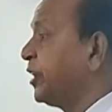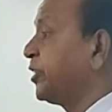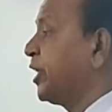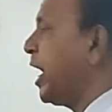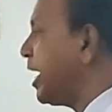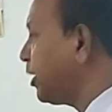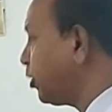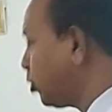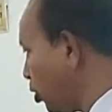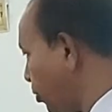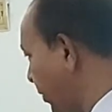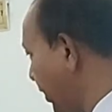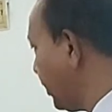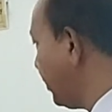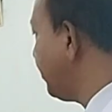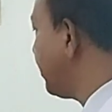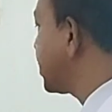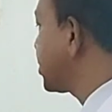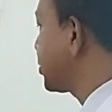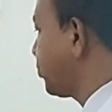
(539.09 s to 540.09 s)
Thank you
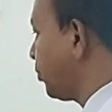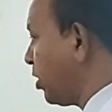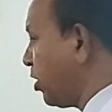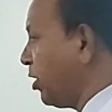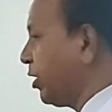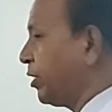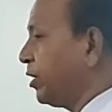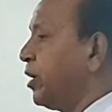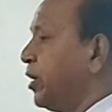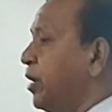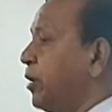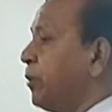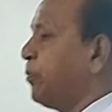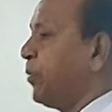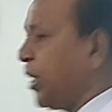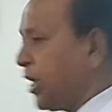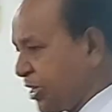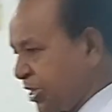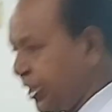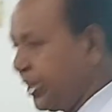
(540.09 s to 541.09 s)
very much for
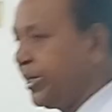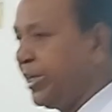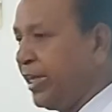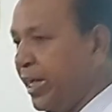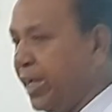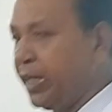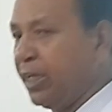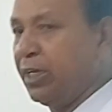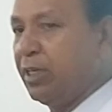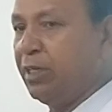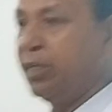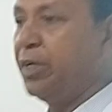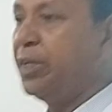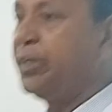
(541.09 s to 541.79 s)
patient hearing.